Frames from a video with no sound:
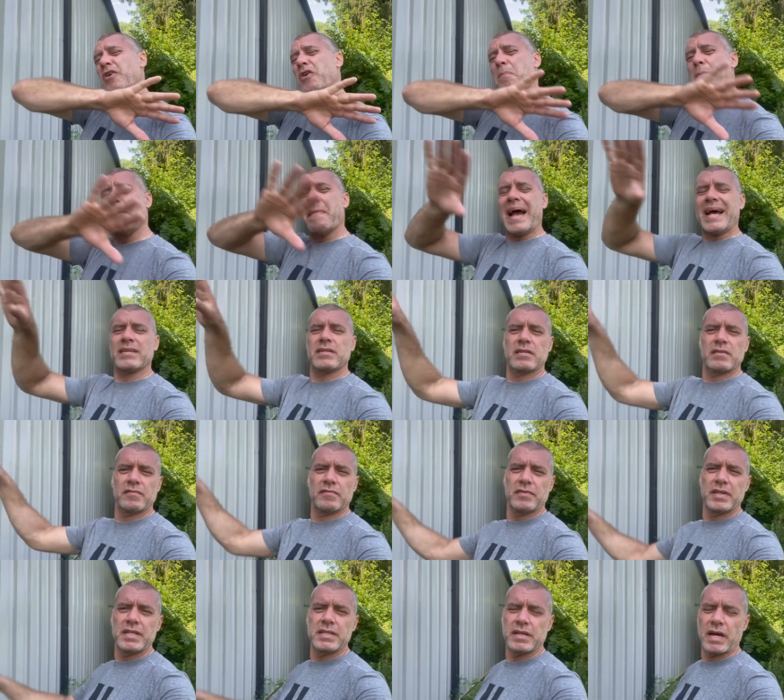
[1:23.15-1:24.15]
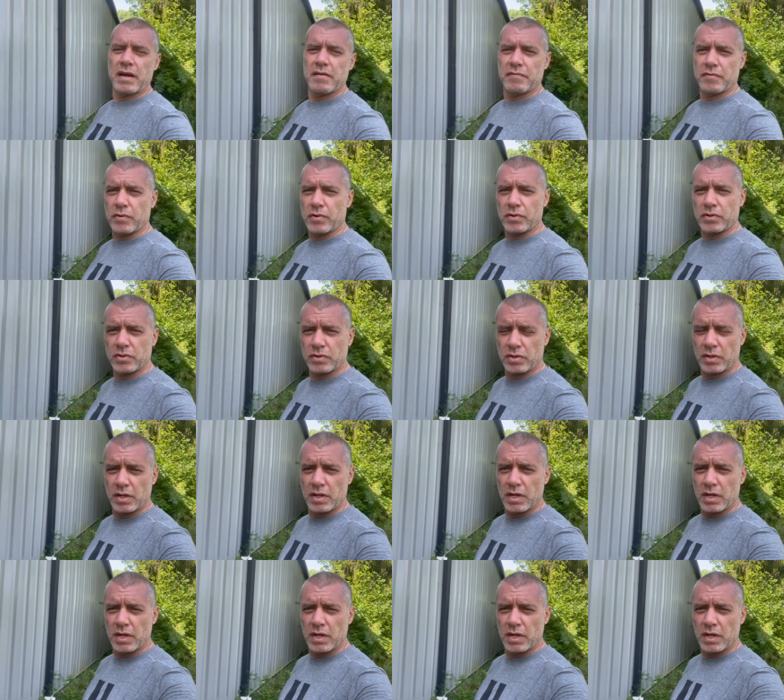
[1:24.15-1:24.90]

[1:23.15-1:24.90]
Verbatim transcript: are massively diverse